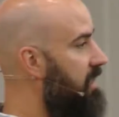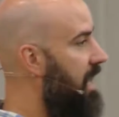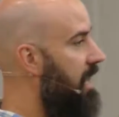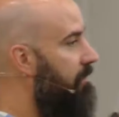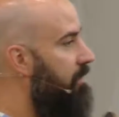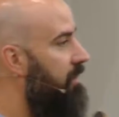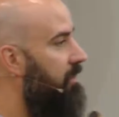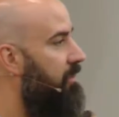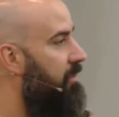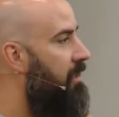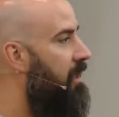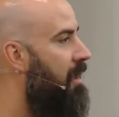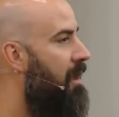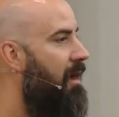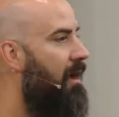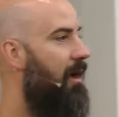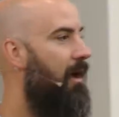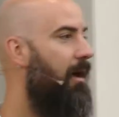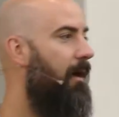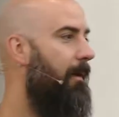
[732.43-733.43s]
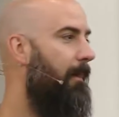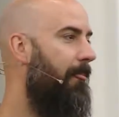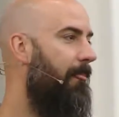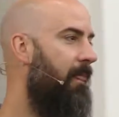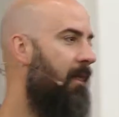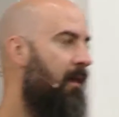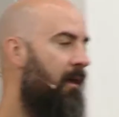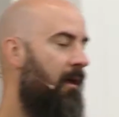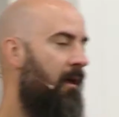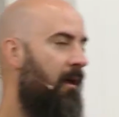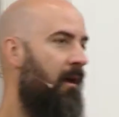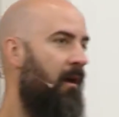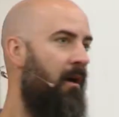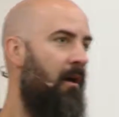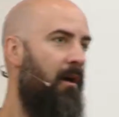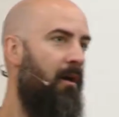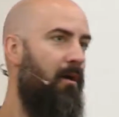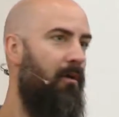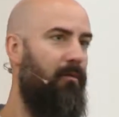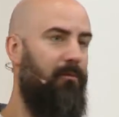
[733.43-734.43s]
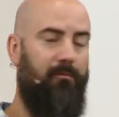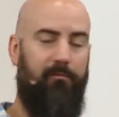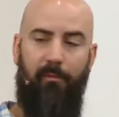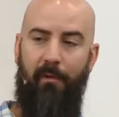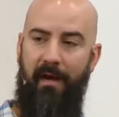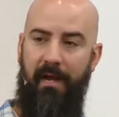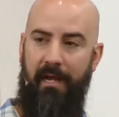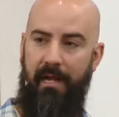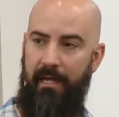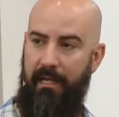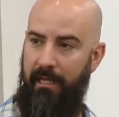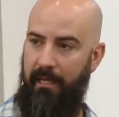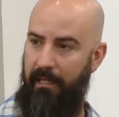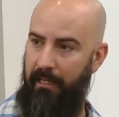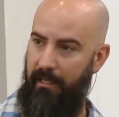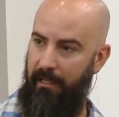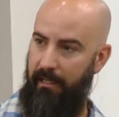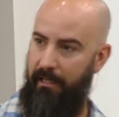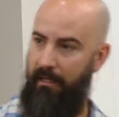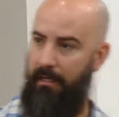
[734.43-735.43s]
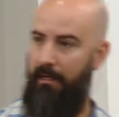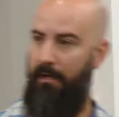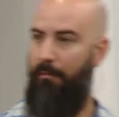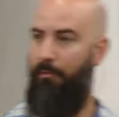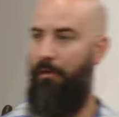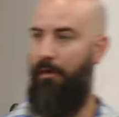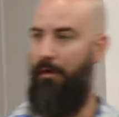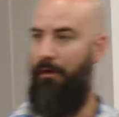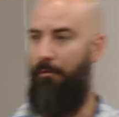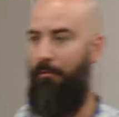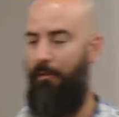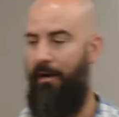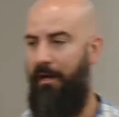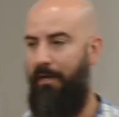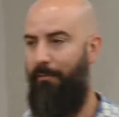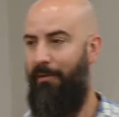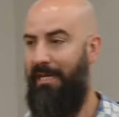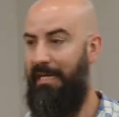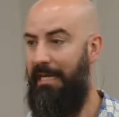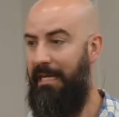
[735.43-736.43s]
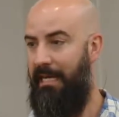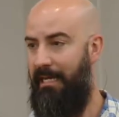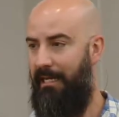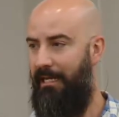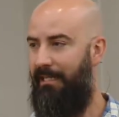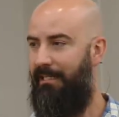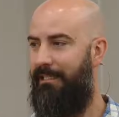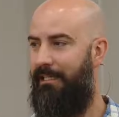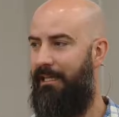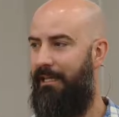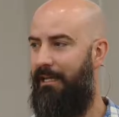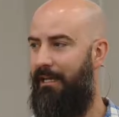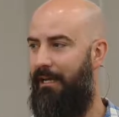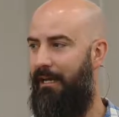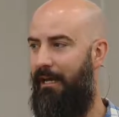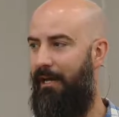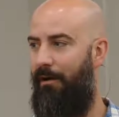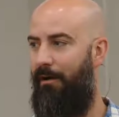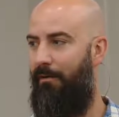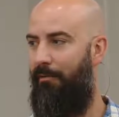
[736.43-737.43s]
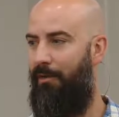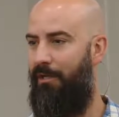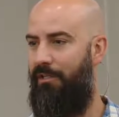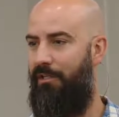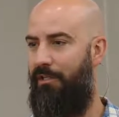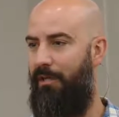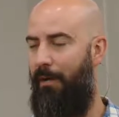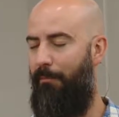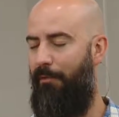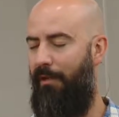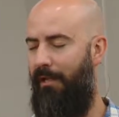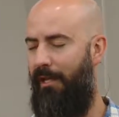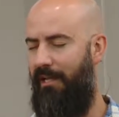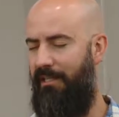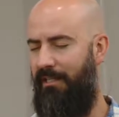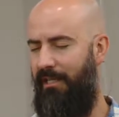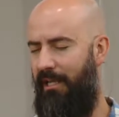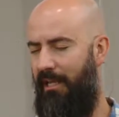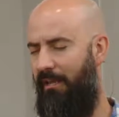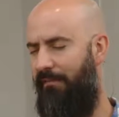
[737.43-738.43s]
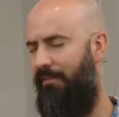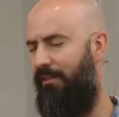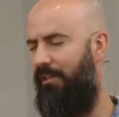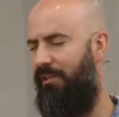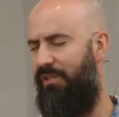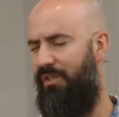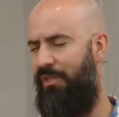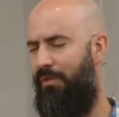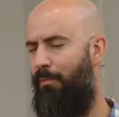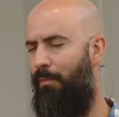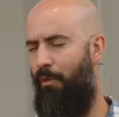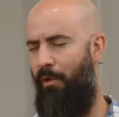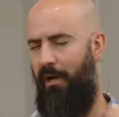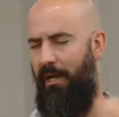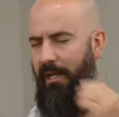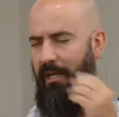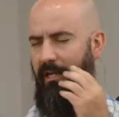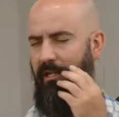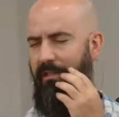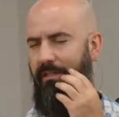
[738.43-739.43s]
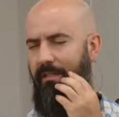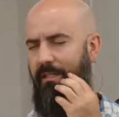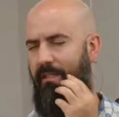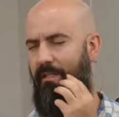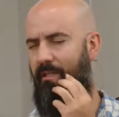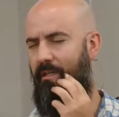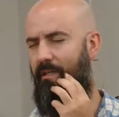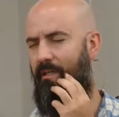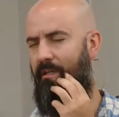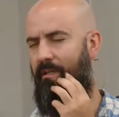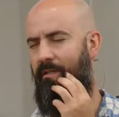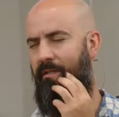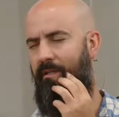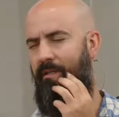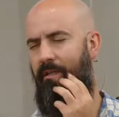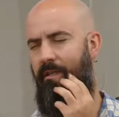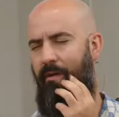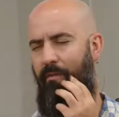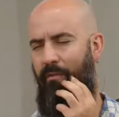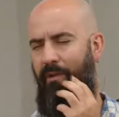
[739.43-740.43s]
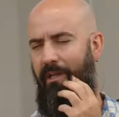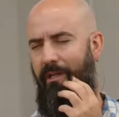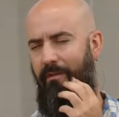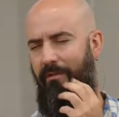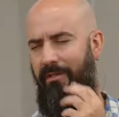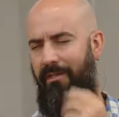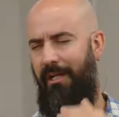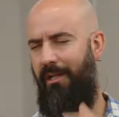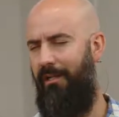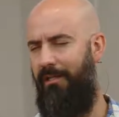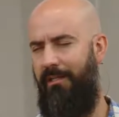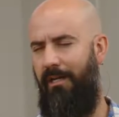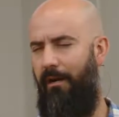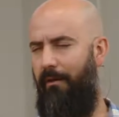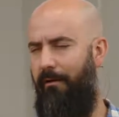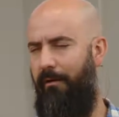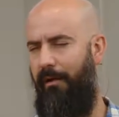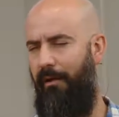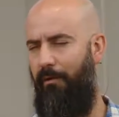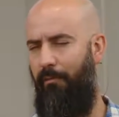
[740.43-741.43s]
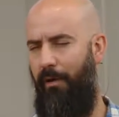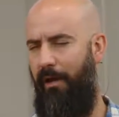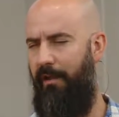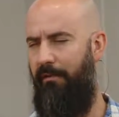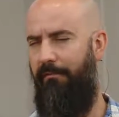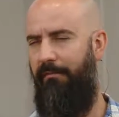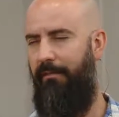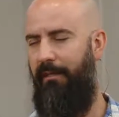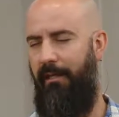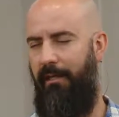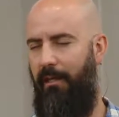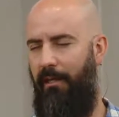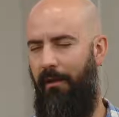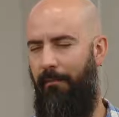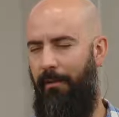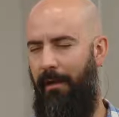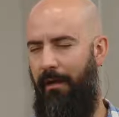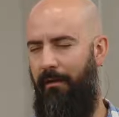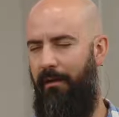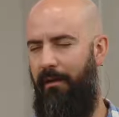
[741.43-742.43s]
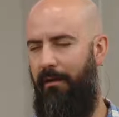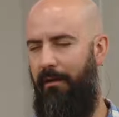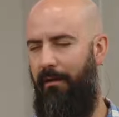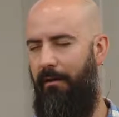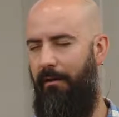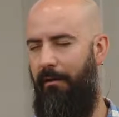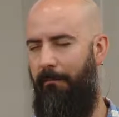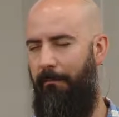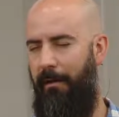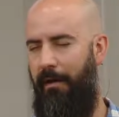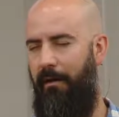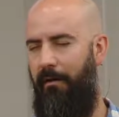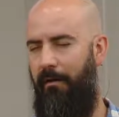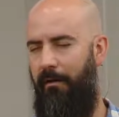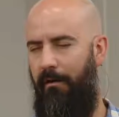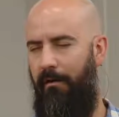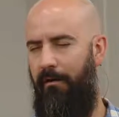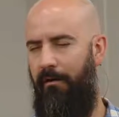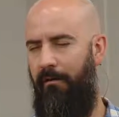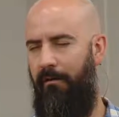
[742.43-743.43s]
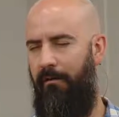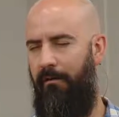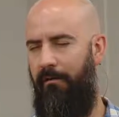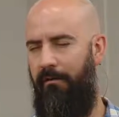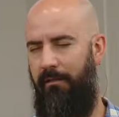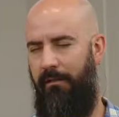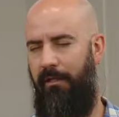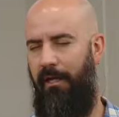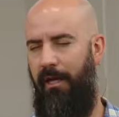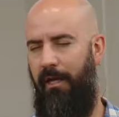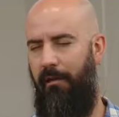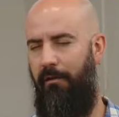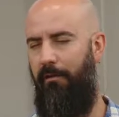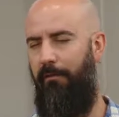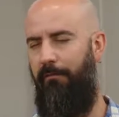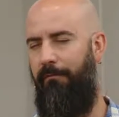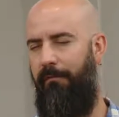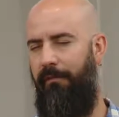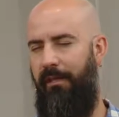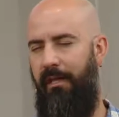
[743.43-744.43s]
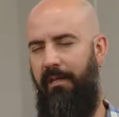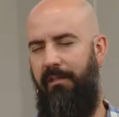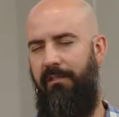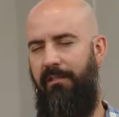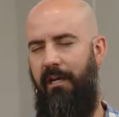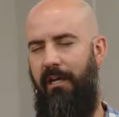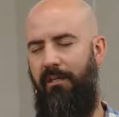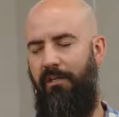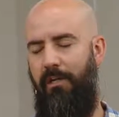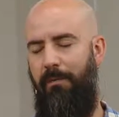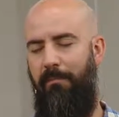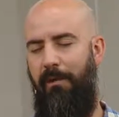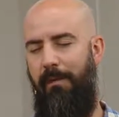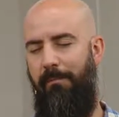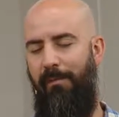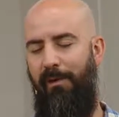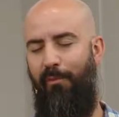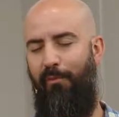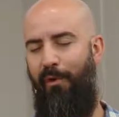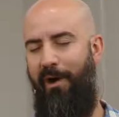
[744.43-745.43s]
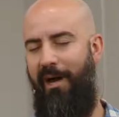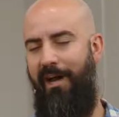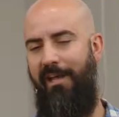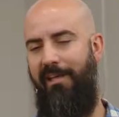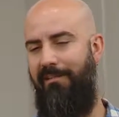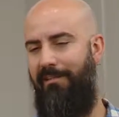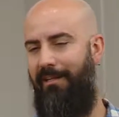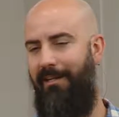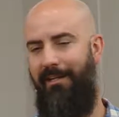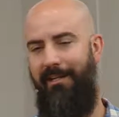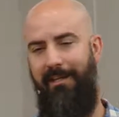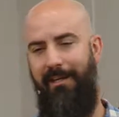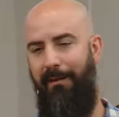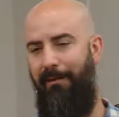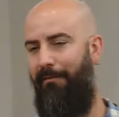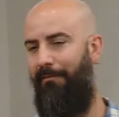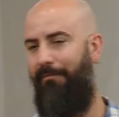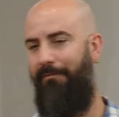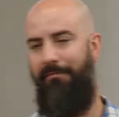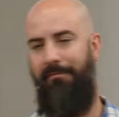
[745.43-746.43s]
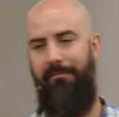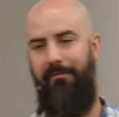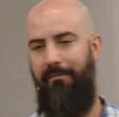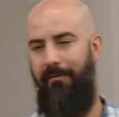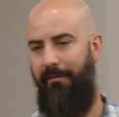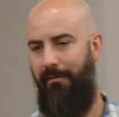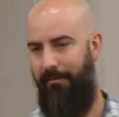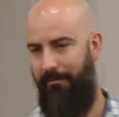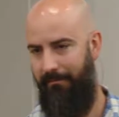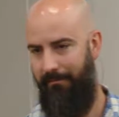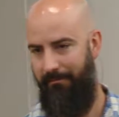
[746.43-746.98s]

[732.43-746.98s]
Sabbath, um, why, uh, why do we need it? Uh, which I'm realizing even this morning is a really utilitarian way of thinking about it. A better title for that section might be Why is it a gift?